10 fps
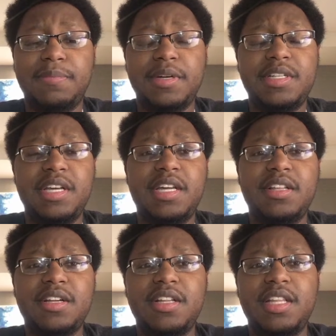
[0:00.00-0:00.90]

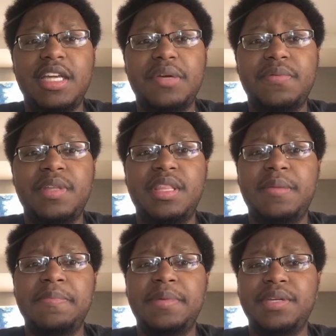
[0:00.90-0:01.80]
particularly with
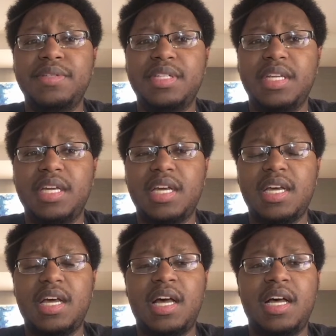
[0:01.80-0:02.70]
the music.
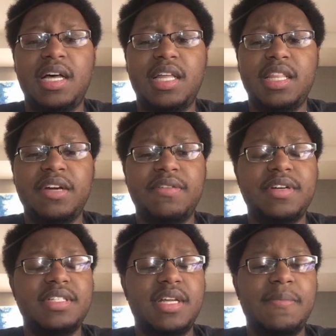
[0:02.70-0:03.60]
There
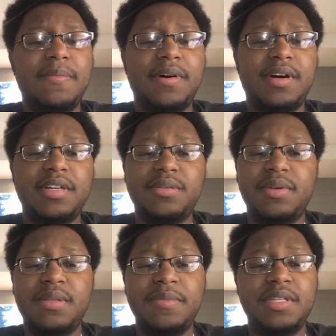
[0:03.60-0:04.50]
were some parts
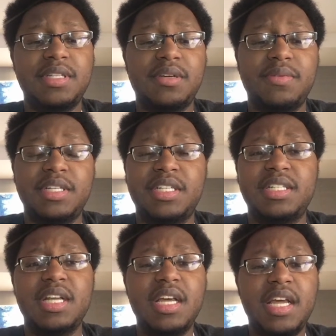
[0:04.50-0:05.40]
where the music would
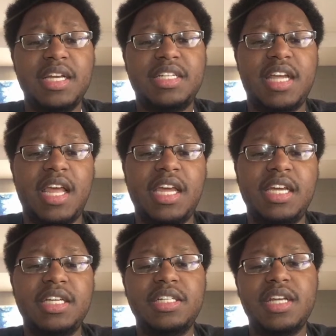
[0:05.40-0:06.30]
just
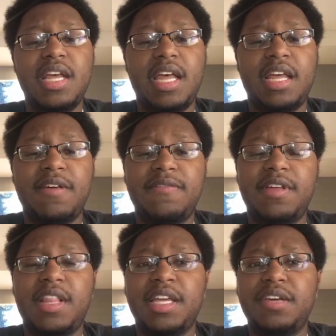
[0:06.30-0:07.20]
change, and I
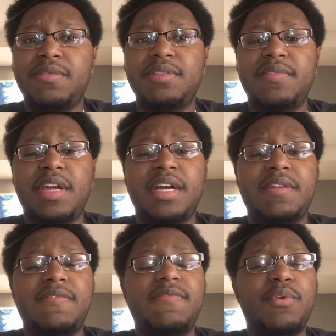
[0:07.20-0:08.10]
felt like it was very
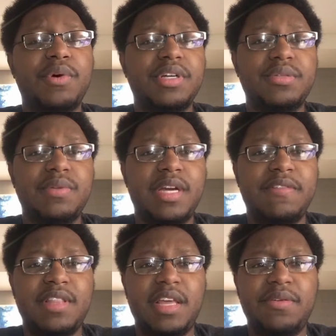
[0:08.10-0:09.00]
forced
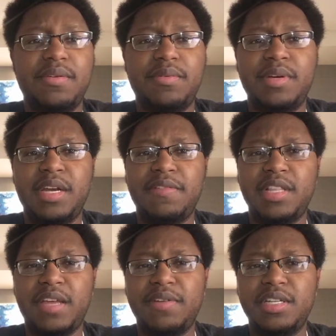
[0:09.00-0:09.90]
whenever they
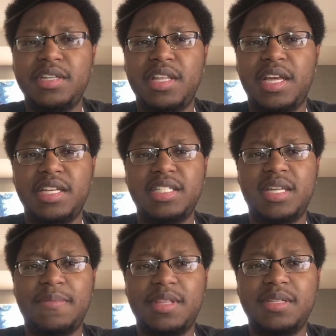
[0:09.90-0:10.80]
would do that in
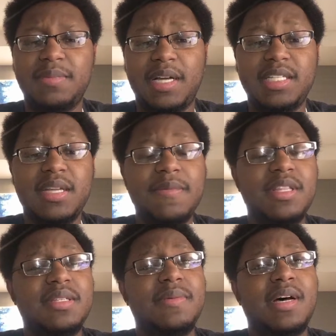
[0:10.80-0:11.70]
some of the spots. Some of
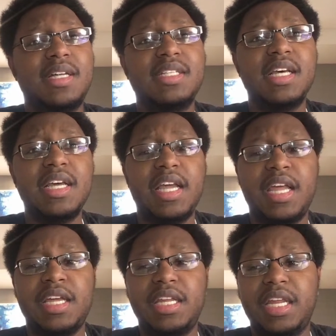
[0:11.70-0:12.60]
the spots,
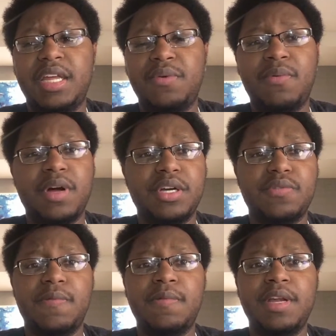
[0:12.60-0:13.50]
it worked
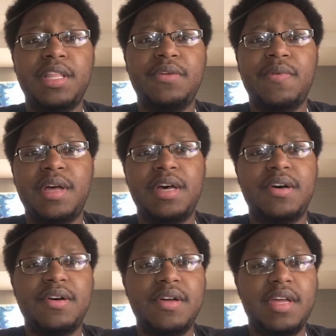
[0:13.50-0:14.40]
really
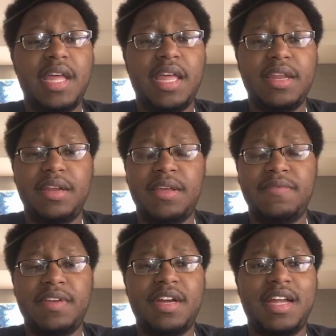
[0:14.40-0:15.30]
well and
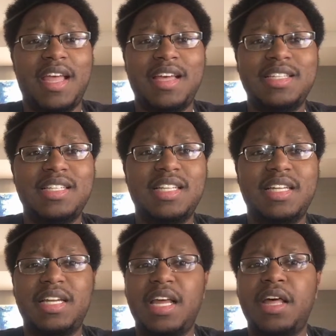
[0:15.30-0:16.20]
very
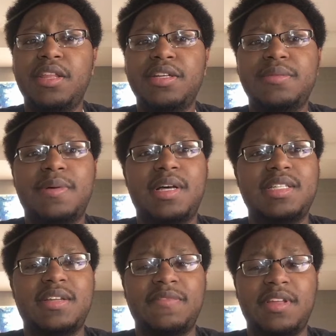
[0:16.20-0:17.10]
excellent. Other
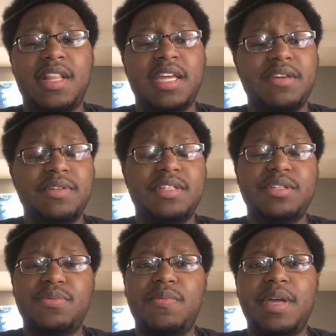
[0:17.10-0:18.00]
spots, I felt like it was
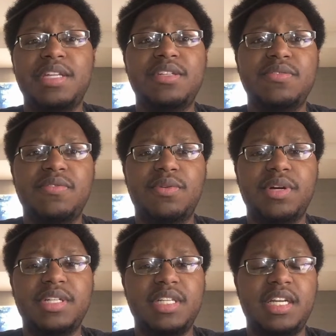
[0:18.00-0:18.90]
just way too
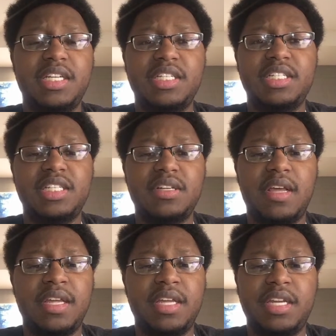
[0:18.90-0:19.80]
forced, and it
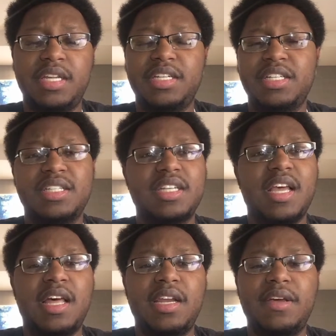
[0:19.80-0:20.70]
just
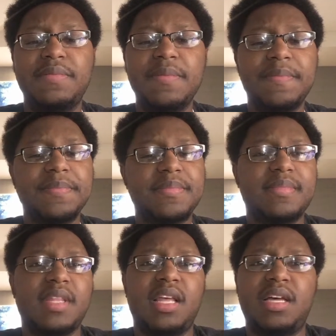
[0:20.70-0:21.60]
kind
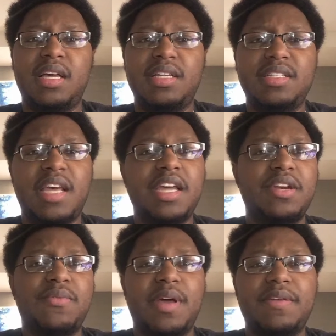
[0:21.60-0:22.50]
of
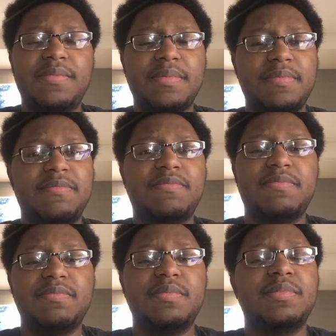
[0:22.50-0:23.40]
taken
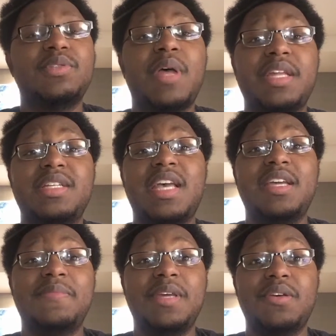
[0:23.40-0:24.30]

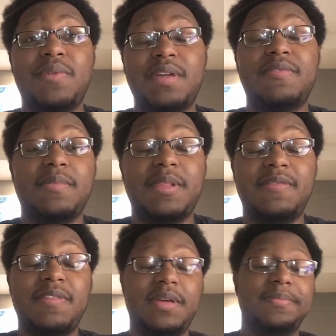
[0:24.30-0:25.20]
me away from the
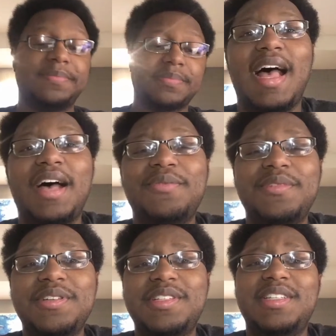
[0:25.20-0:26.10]
film. I
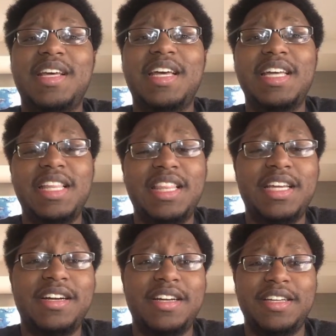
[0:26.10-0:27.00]
will say
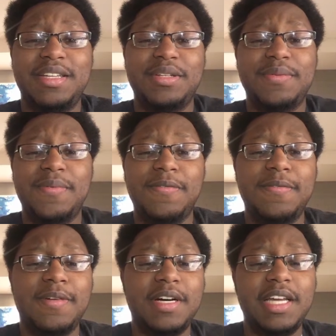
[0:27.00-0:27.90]
there is
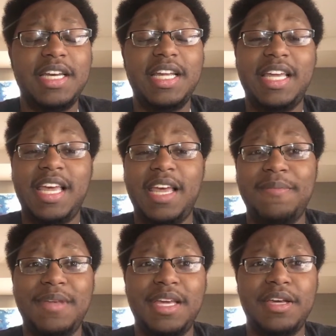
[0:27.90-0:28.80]
one
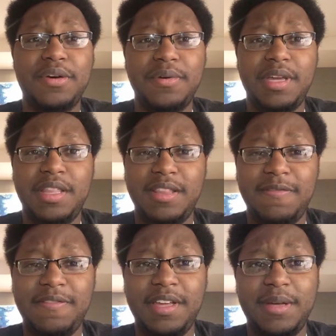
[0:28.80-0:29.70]
cameo in the
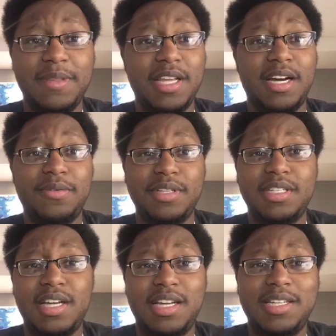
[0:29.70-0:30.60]
film that I was
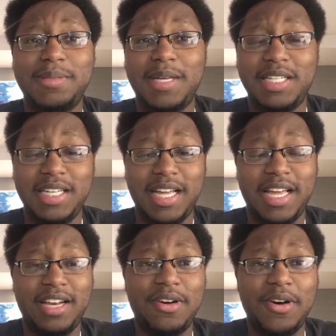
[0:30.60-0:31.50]
not expecting
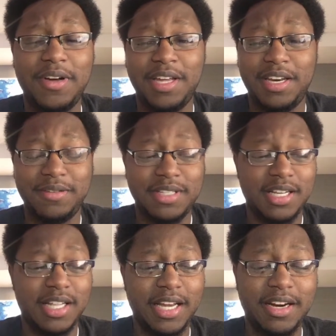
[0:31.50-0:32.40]
at all, and it was
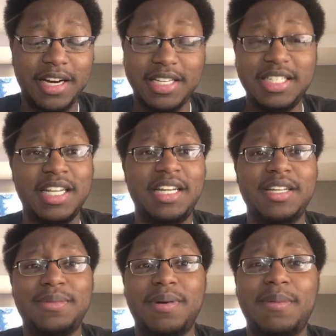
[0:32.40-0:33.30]
hilarious, and it
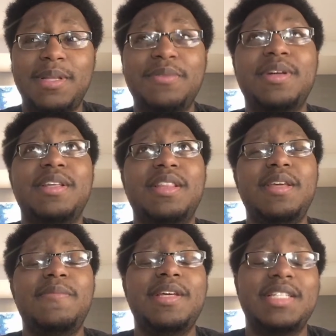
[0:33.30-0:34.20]
is probably one of
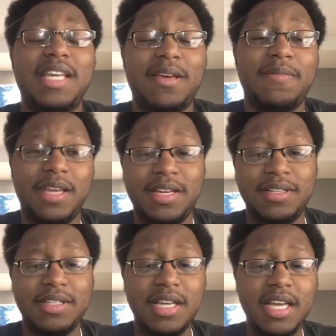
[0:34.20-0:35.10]
the best
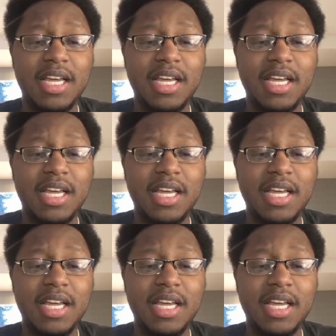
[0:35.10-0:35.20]
cameos